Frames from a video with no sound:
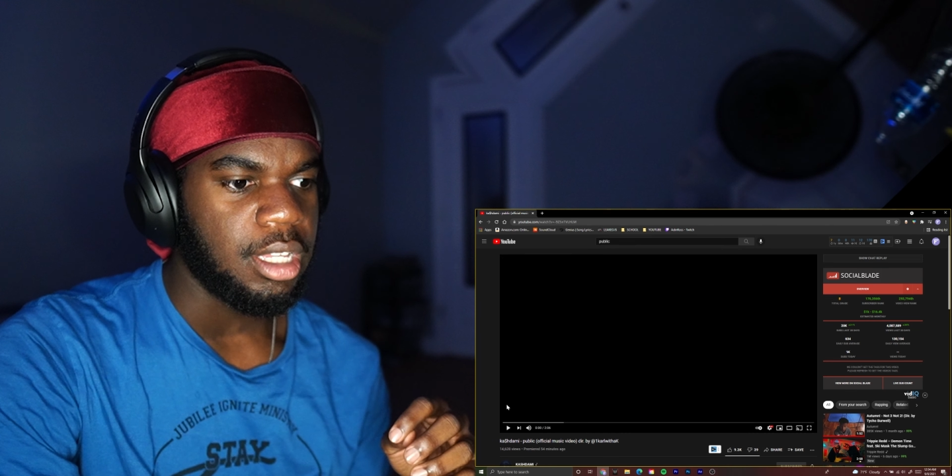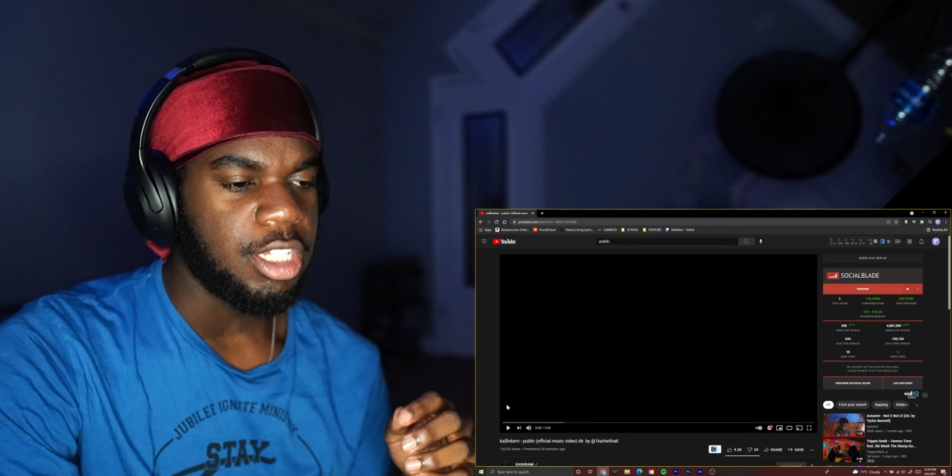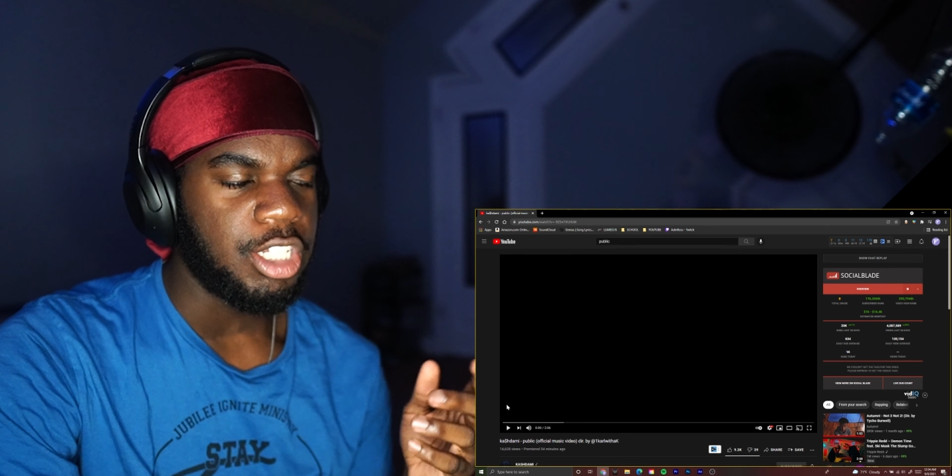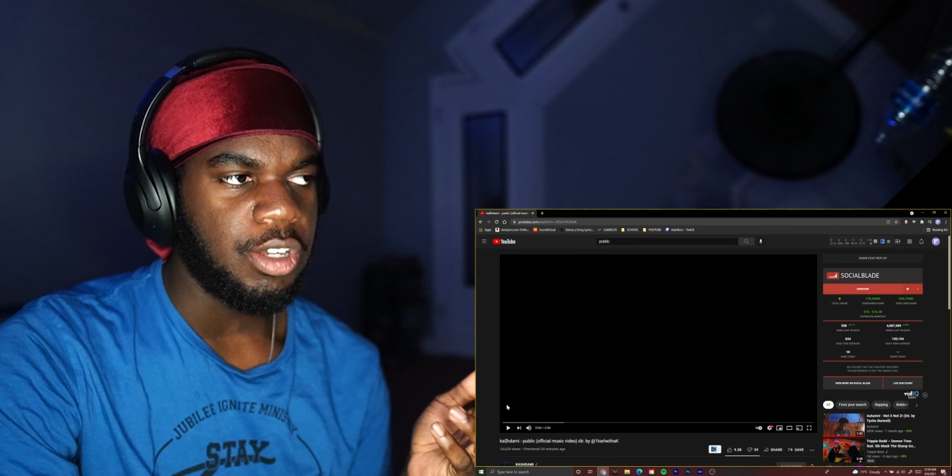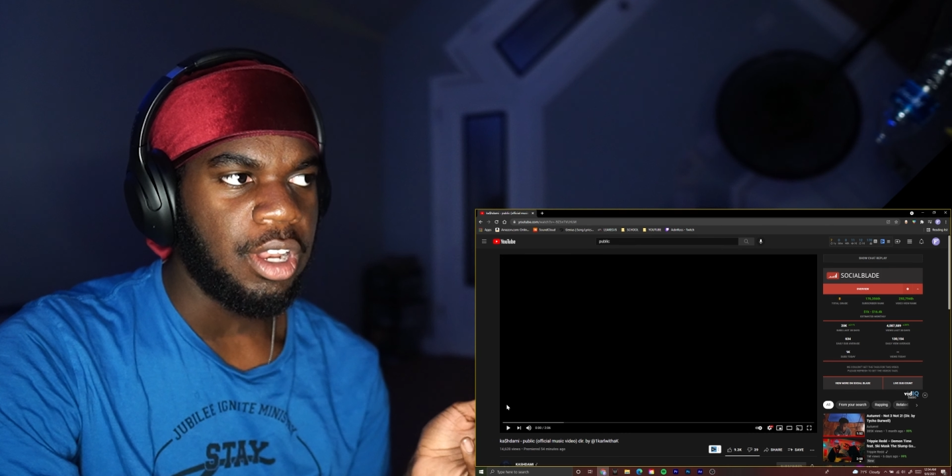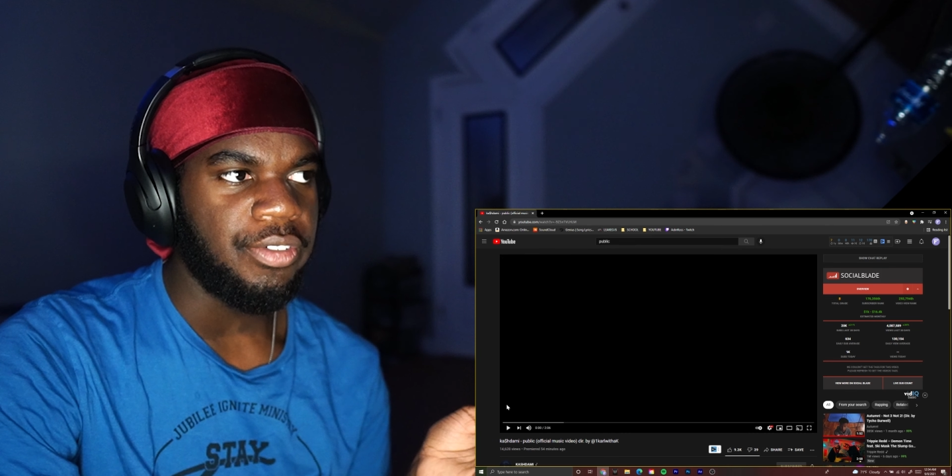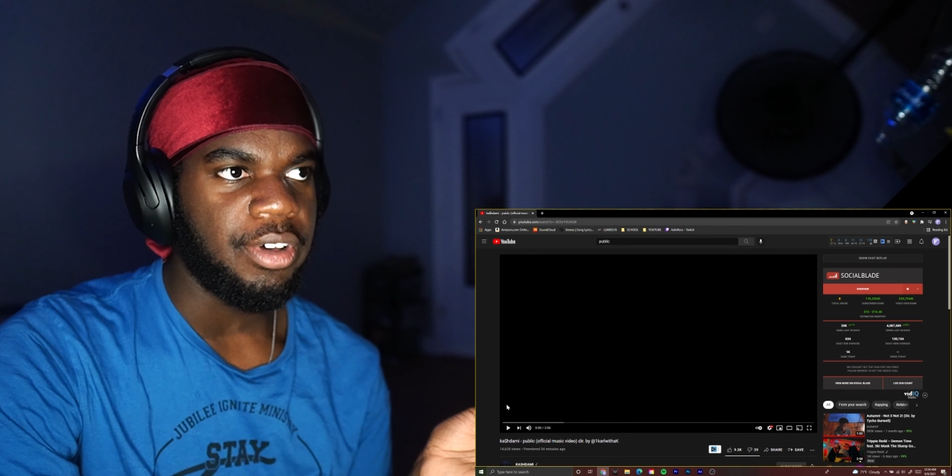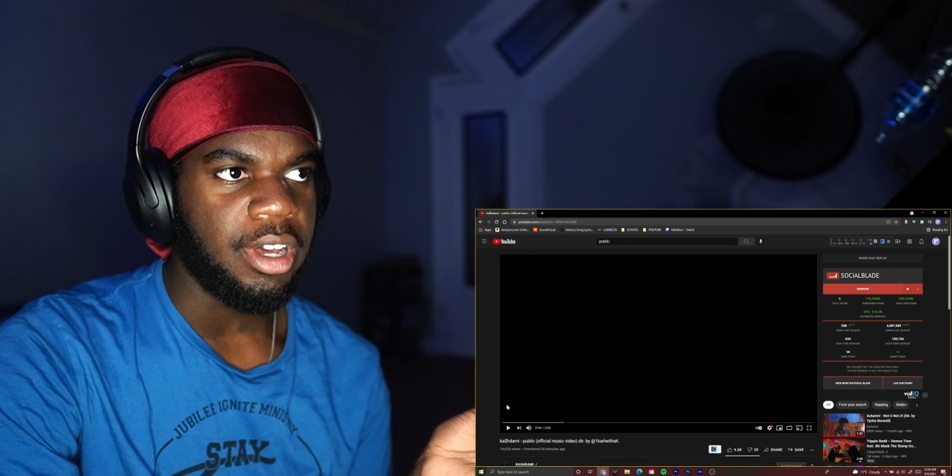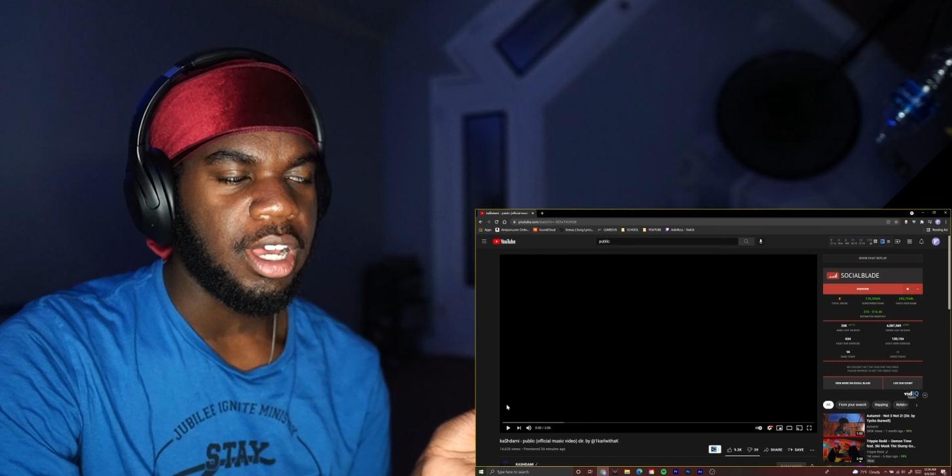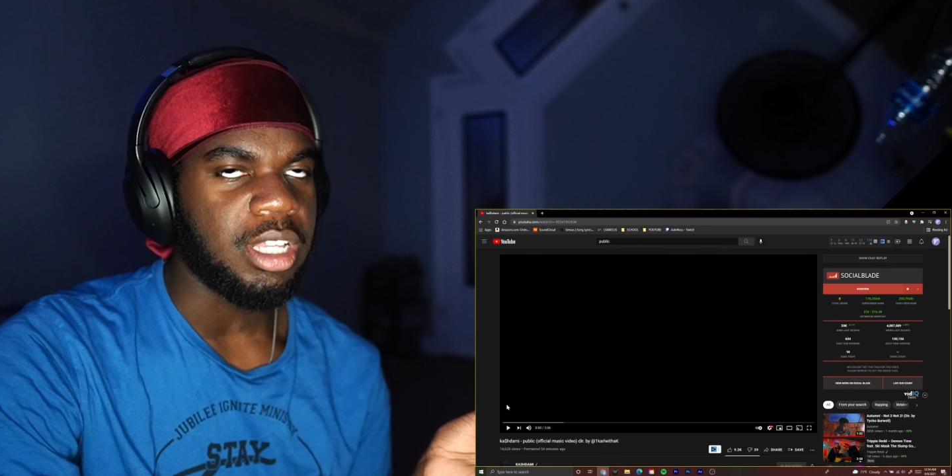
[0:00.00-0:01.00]
She went up, fuck
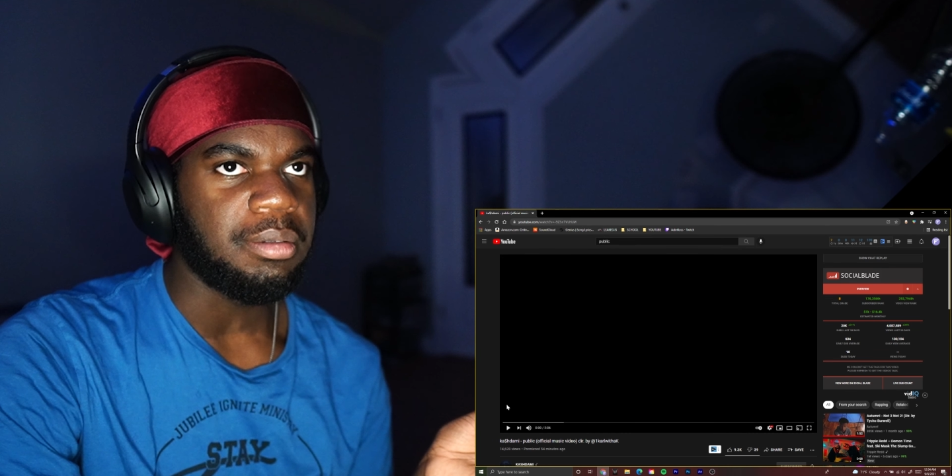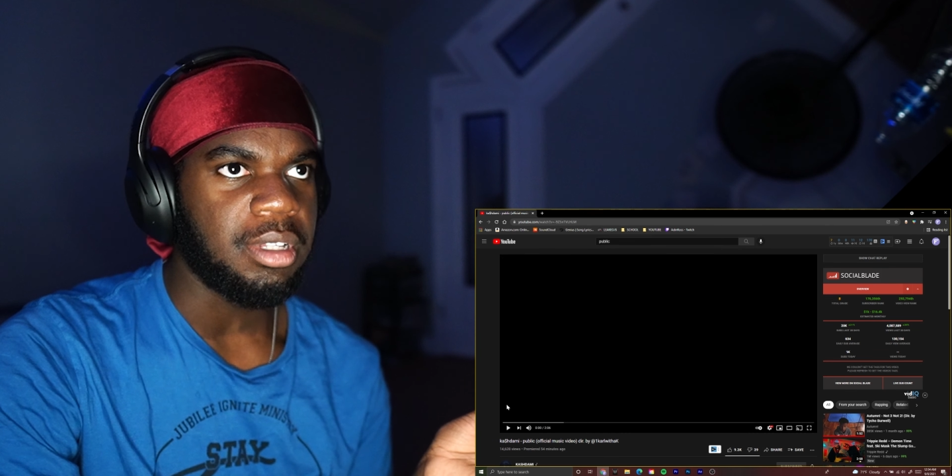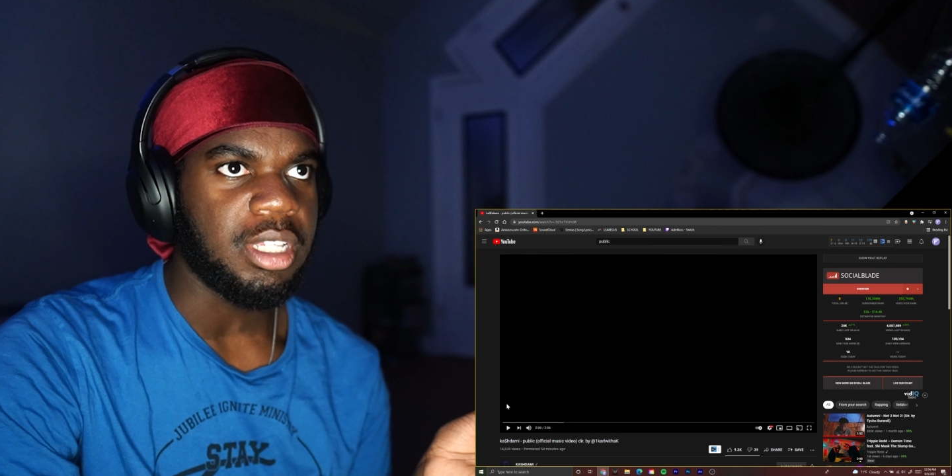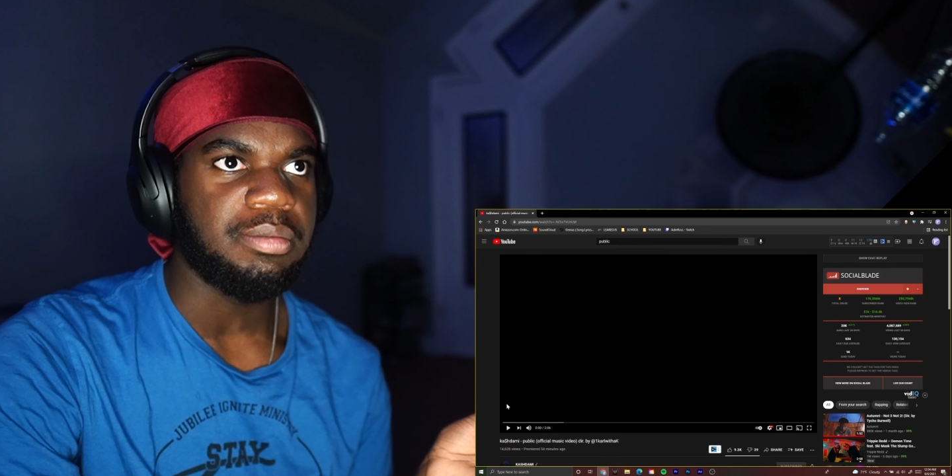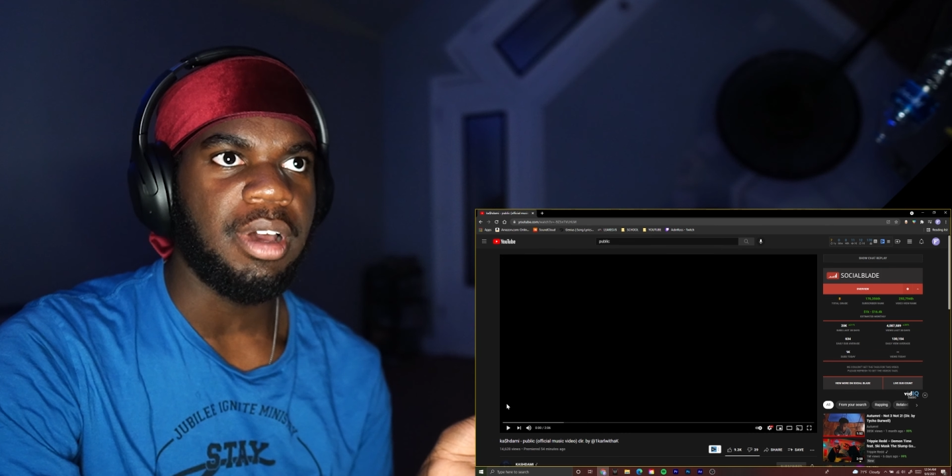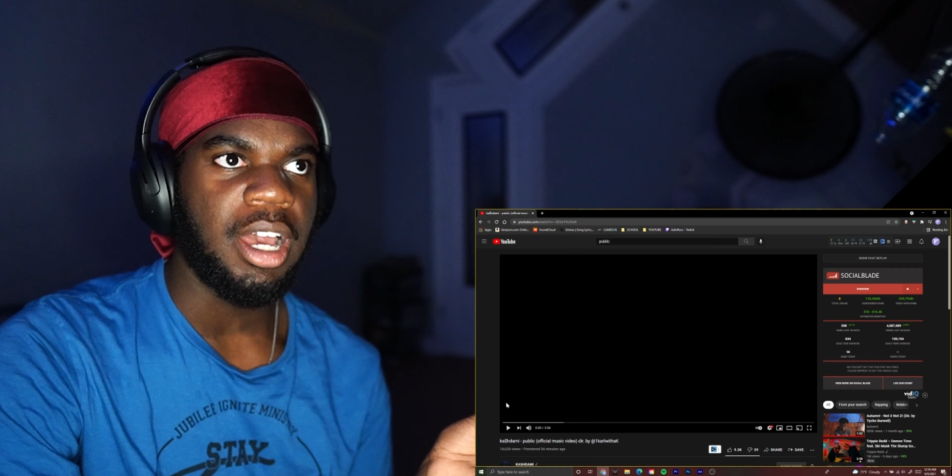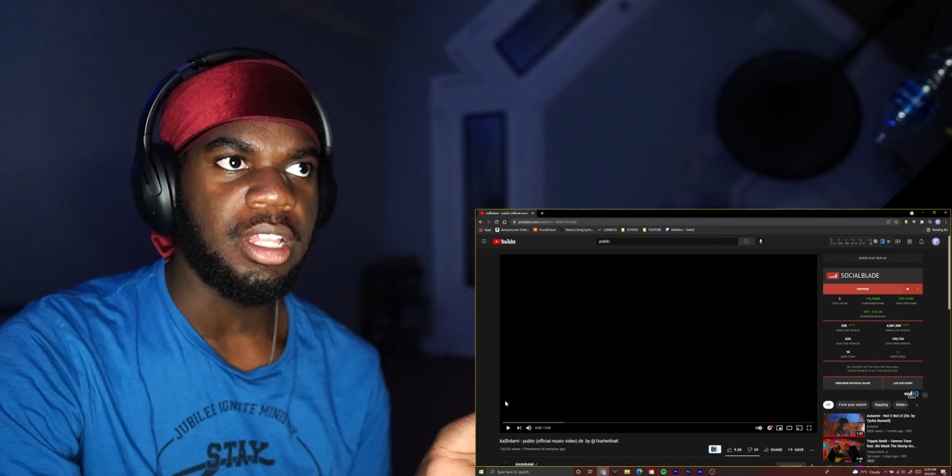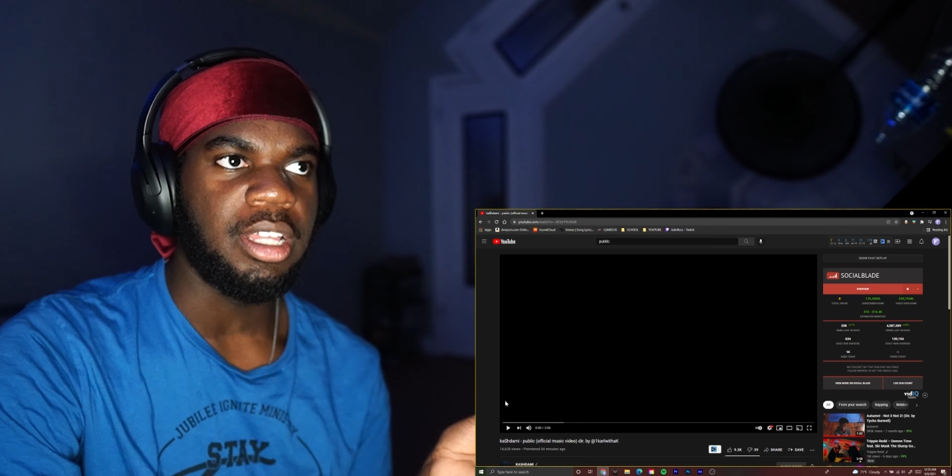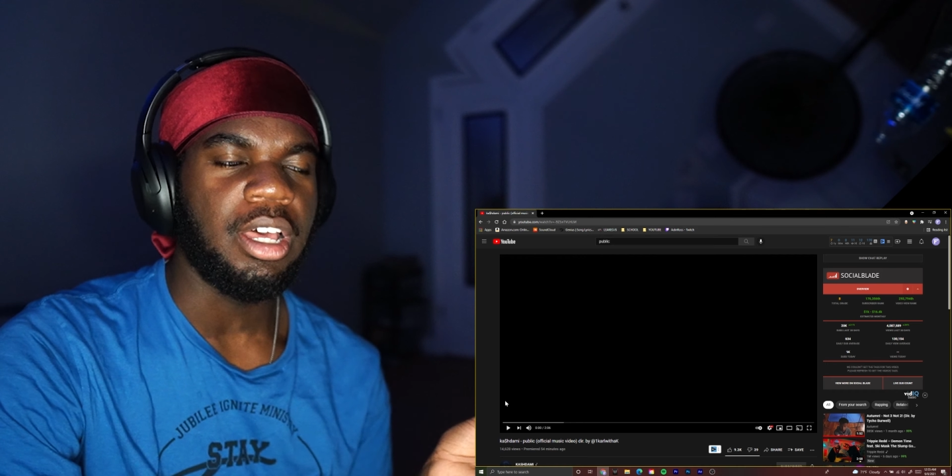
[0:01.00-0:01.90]
uh, cause I'm a little smiley.